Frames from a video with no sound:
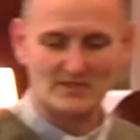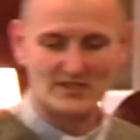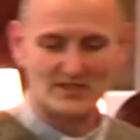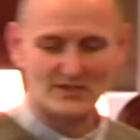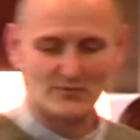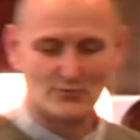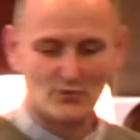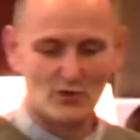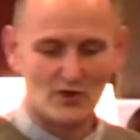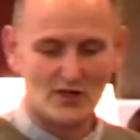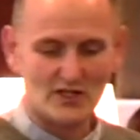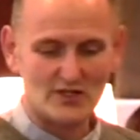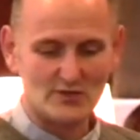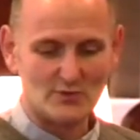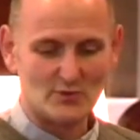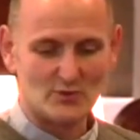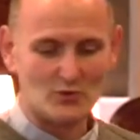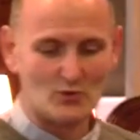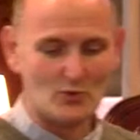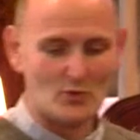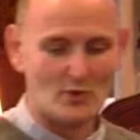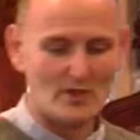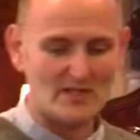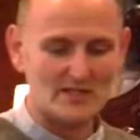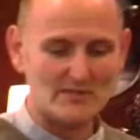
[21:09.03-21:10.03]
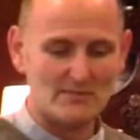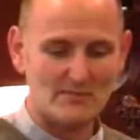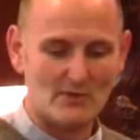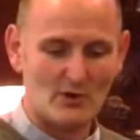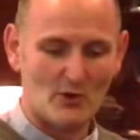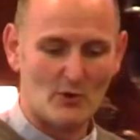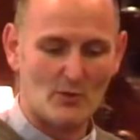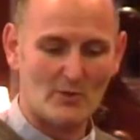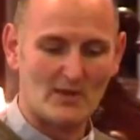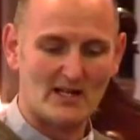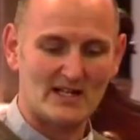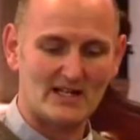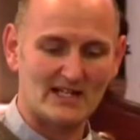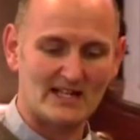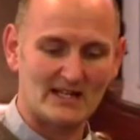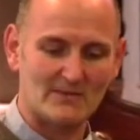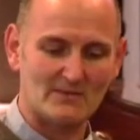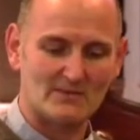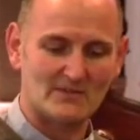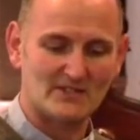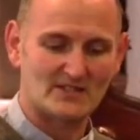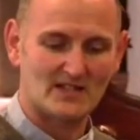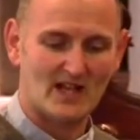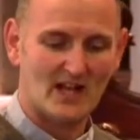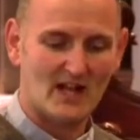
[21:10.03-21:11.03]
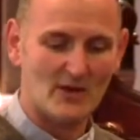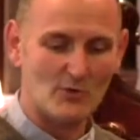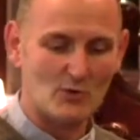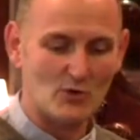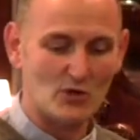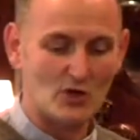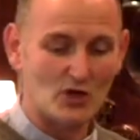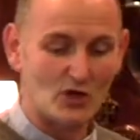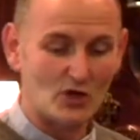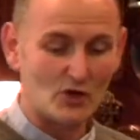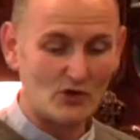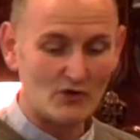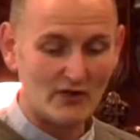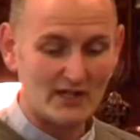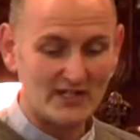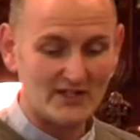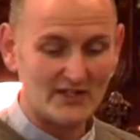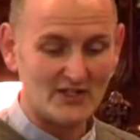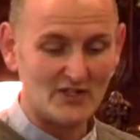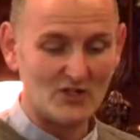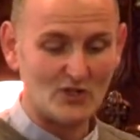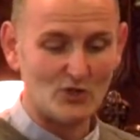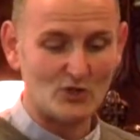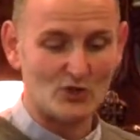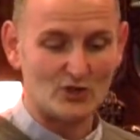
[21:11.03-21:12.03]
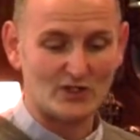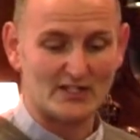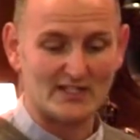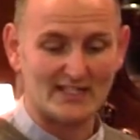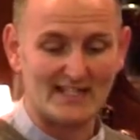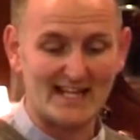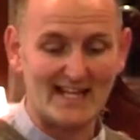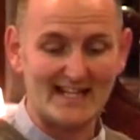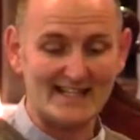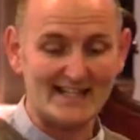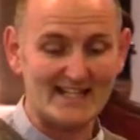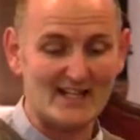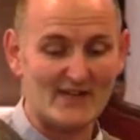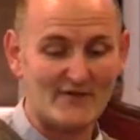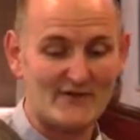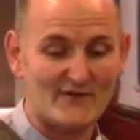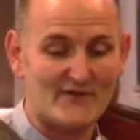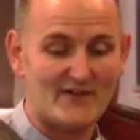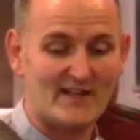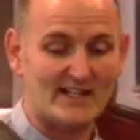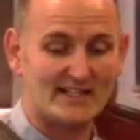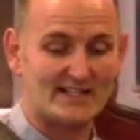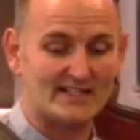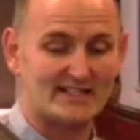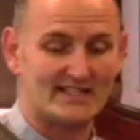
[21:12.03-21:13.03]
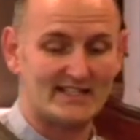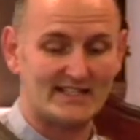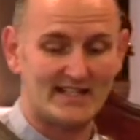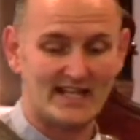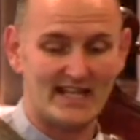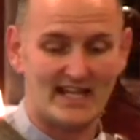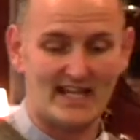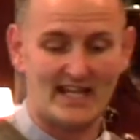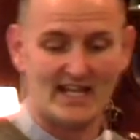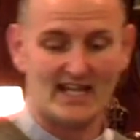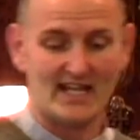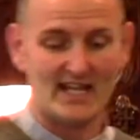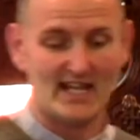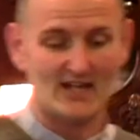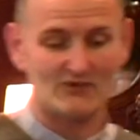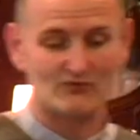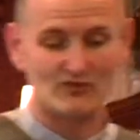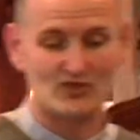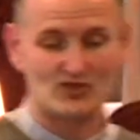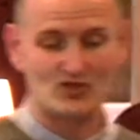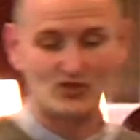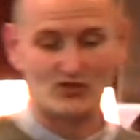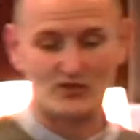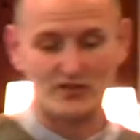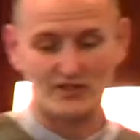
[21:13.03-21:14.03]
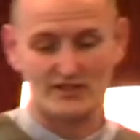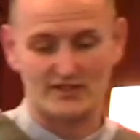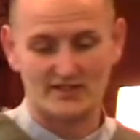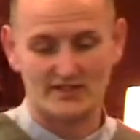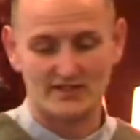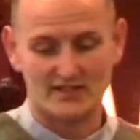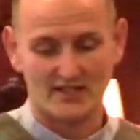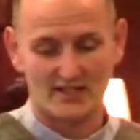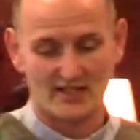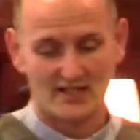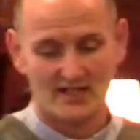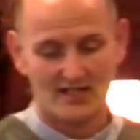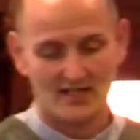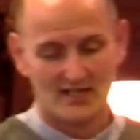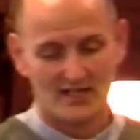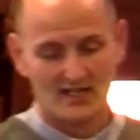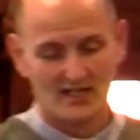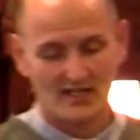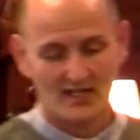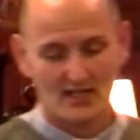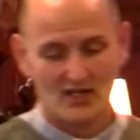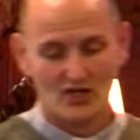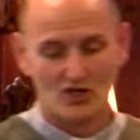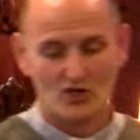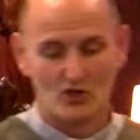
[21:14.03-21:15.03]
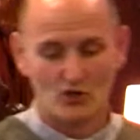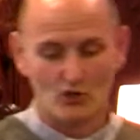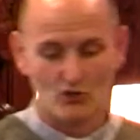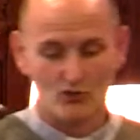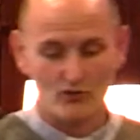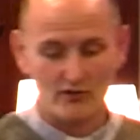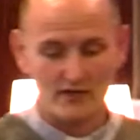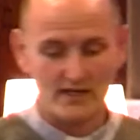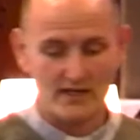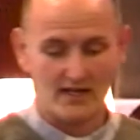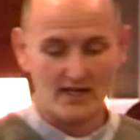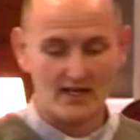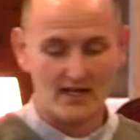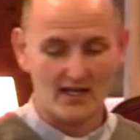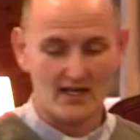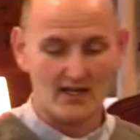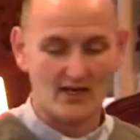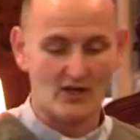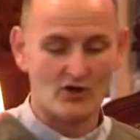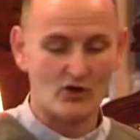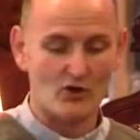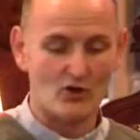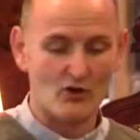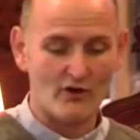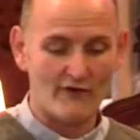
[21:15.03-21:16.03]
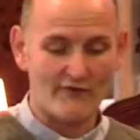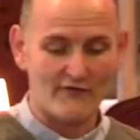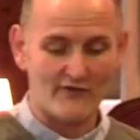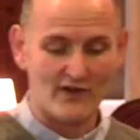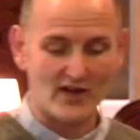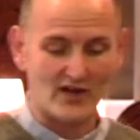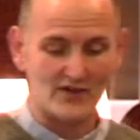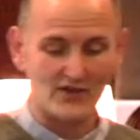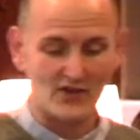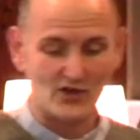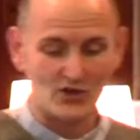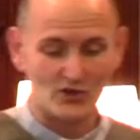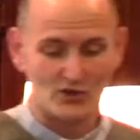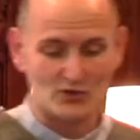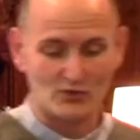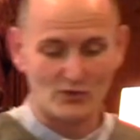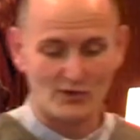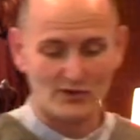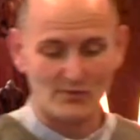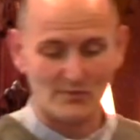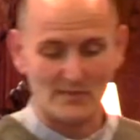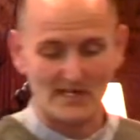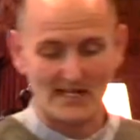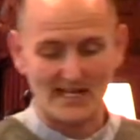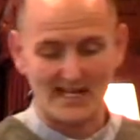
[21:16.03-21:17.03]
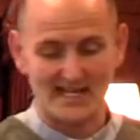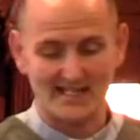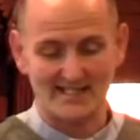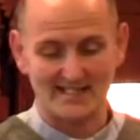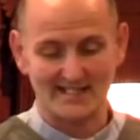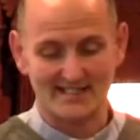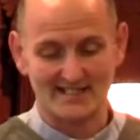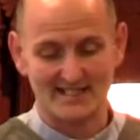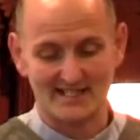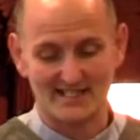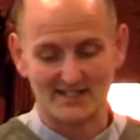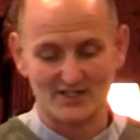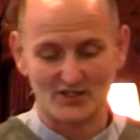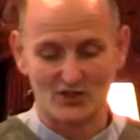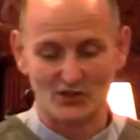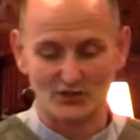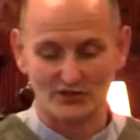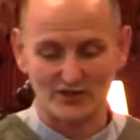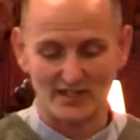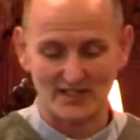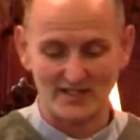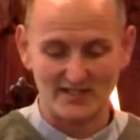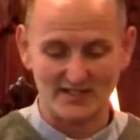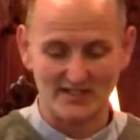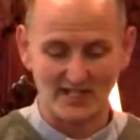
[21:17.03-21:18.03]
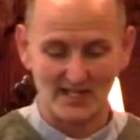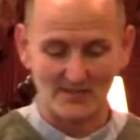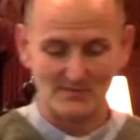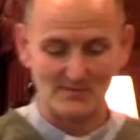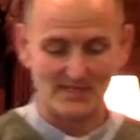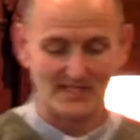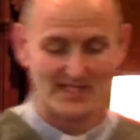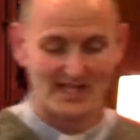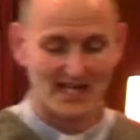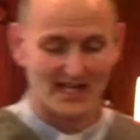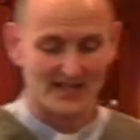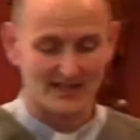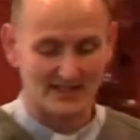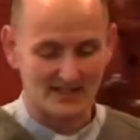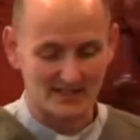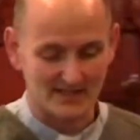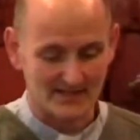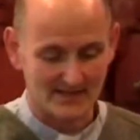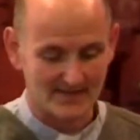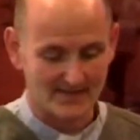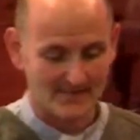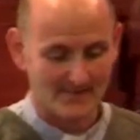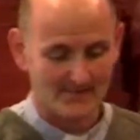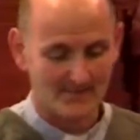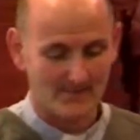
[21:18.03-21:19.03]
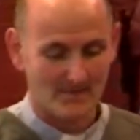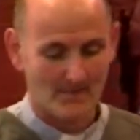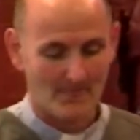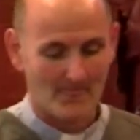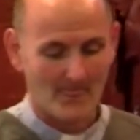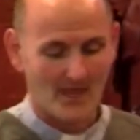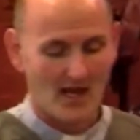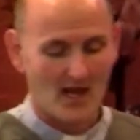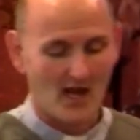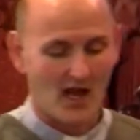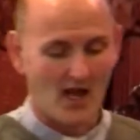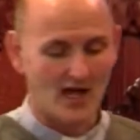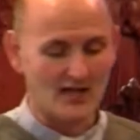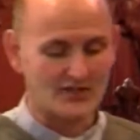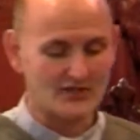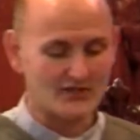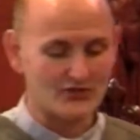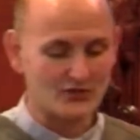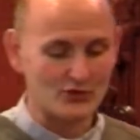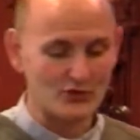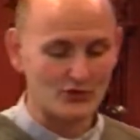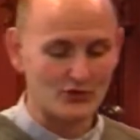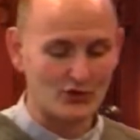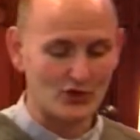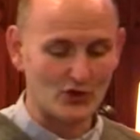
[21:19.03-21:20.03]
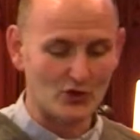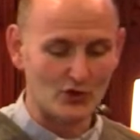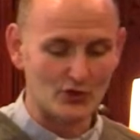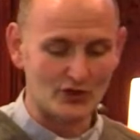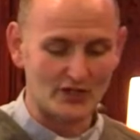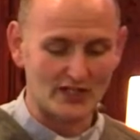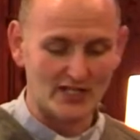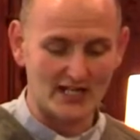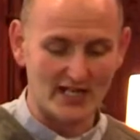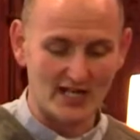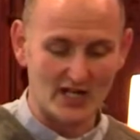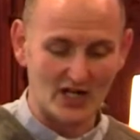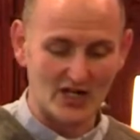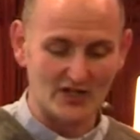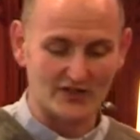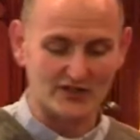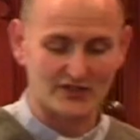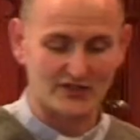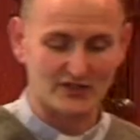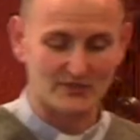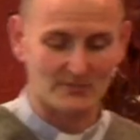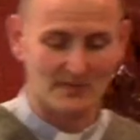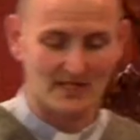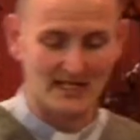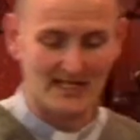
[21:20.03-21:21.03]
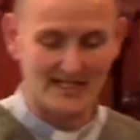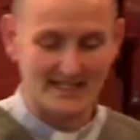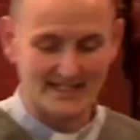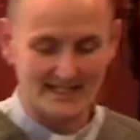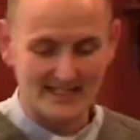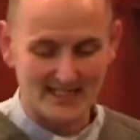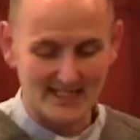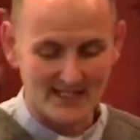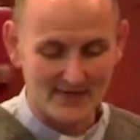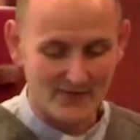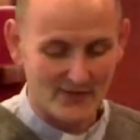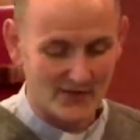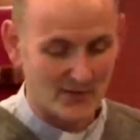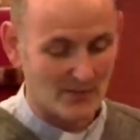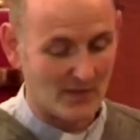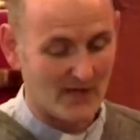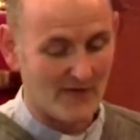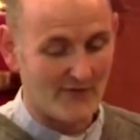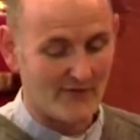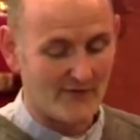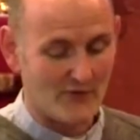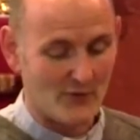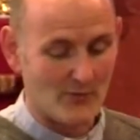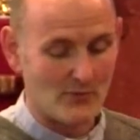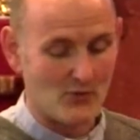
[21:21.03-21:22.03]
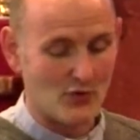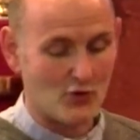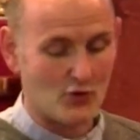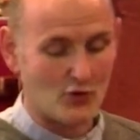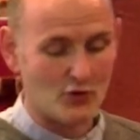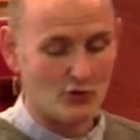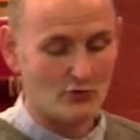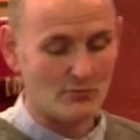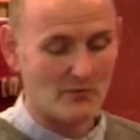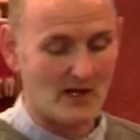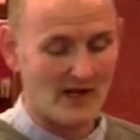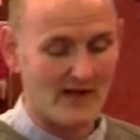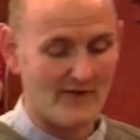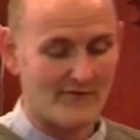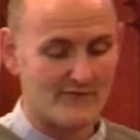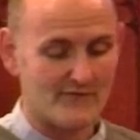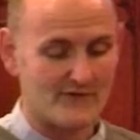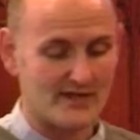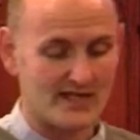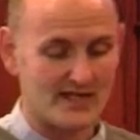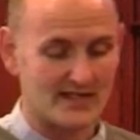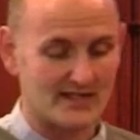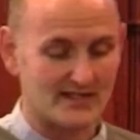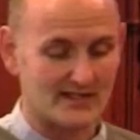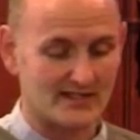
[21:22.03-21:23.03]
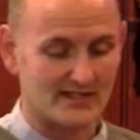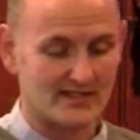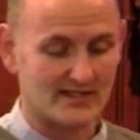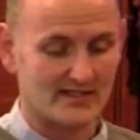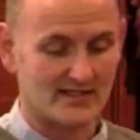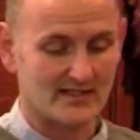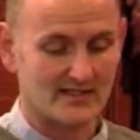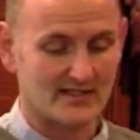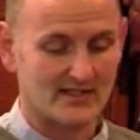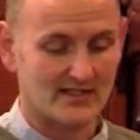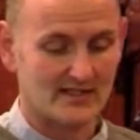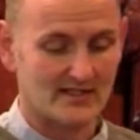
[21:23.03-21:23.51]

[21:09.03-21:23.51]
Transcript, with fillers: His praise will always be on my lips. I will glory in the Lord. Let the afflicted hear and rejoice. Glory, glorify the Lord with me. Let us exalt his name together. I sought the Lord and he answered me. He delivered me from all my fears.